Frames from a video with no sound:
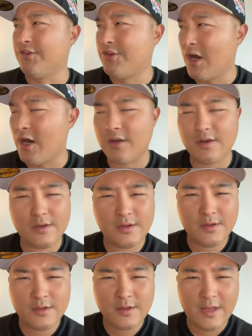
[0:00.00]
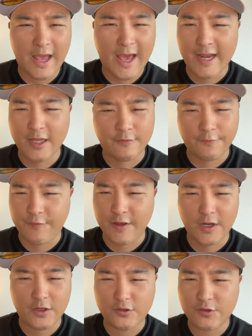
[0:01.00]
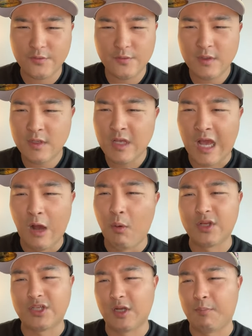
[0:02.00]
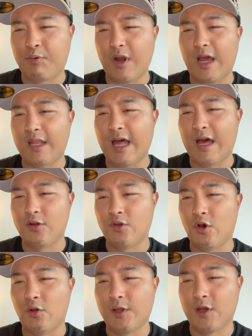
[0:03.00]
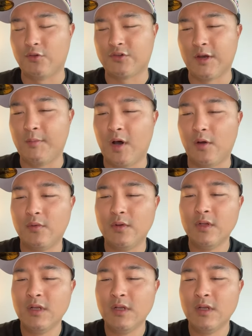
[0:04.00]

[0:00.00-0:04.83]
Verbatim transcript: it's done. And it's finished. I want you to pray out loud in the Holy Ghost. Come on.